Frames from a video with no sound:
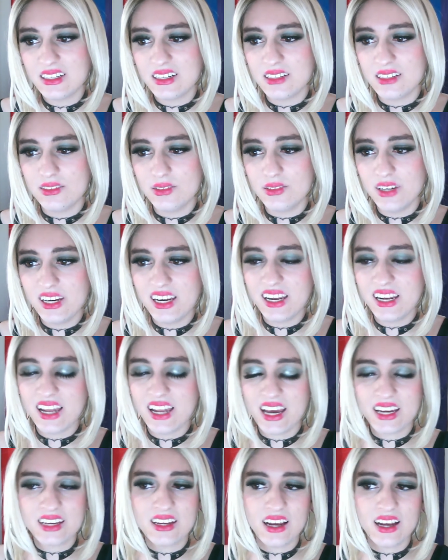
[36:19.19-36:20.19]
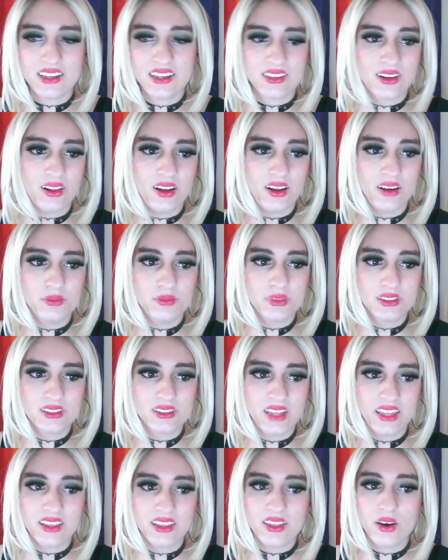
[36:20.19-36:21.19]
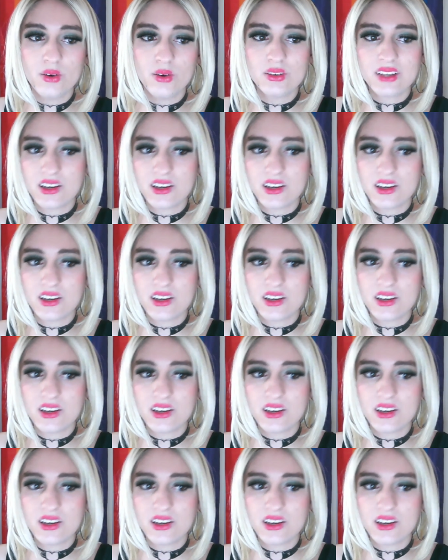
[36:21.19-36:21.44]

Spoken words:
I really like Dusclops. Those